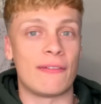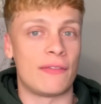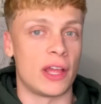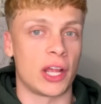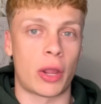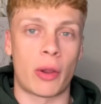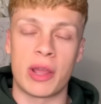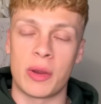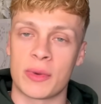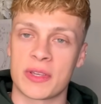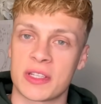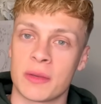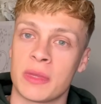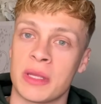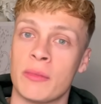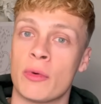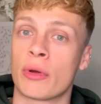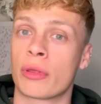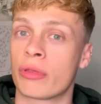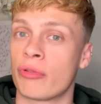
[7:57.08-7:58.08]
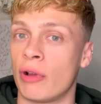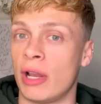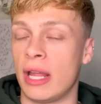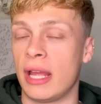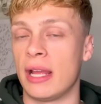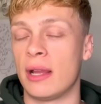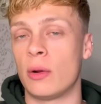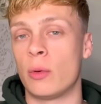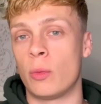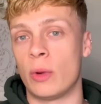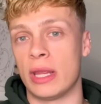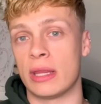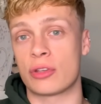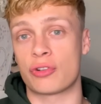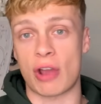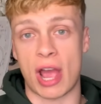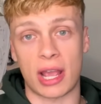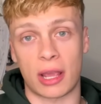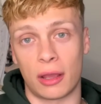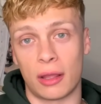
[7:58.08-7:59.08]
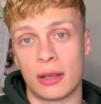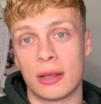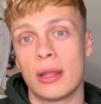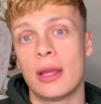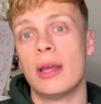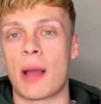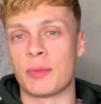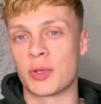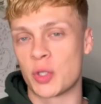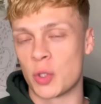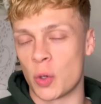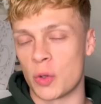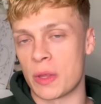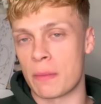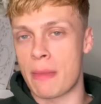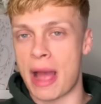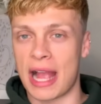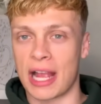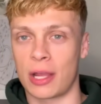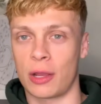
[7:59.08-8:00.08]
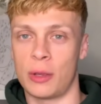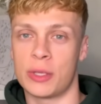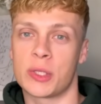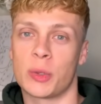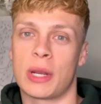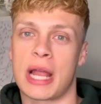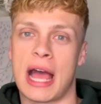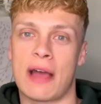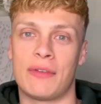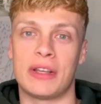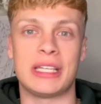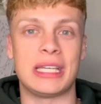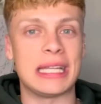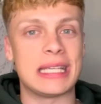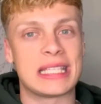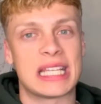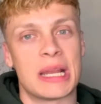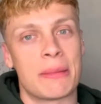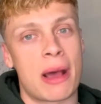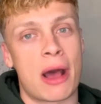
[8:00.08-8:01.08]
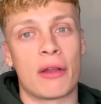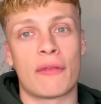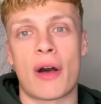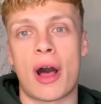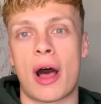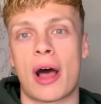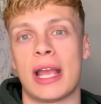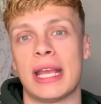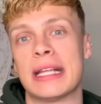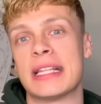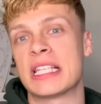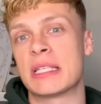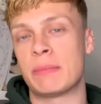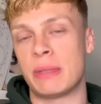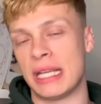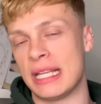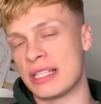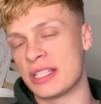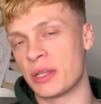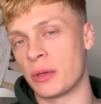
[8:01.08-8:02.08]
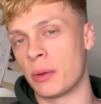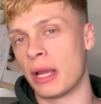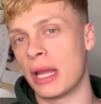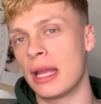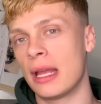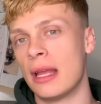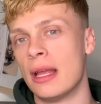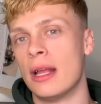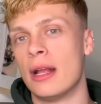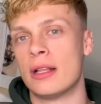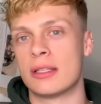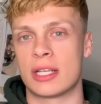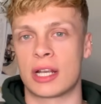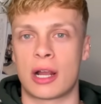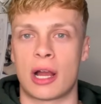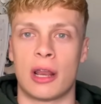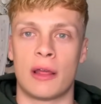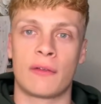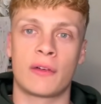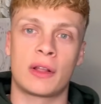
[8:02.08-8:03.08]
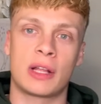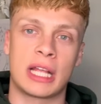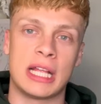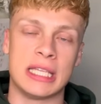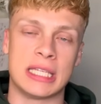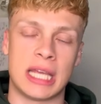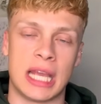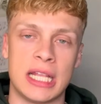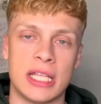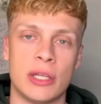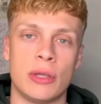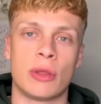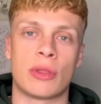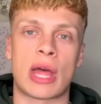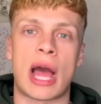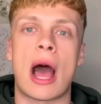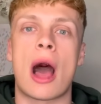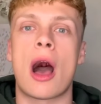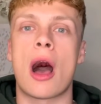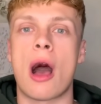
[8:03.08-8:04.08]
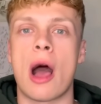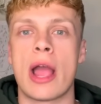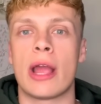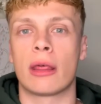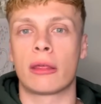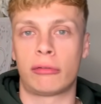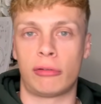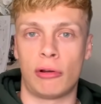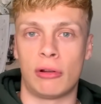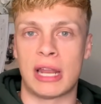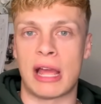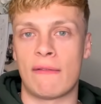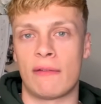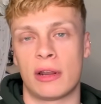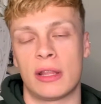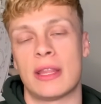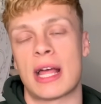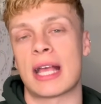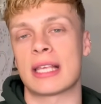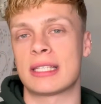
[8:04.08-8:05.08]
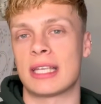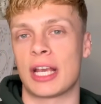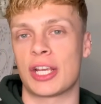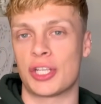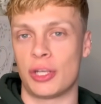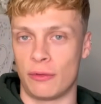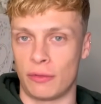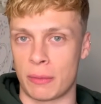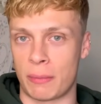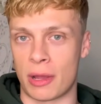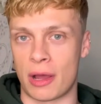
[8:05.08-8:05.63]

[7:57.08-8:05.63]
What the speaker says: if they're going with something more thrilling with Dragon, I'm sure the Mack coaster will have a decent amount of height and speed to it to kind of continue that higher thrill level in that section of the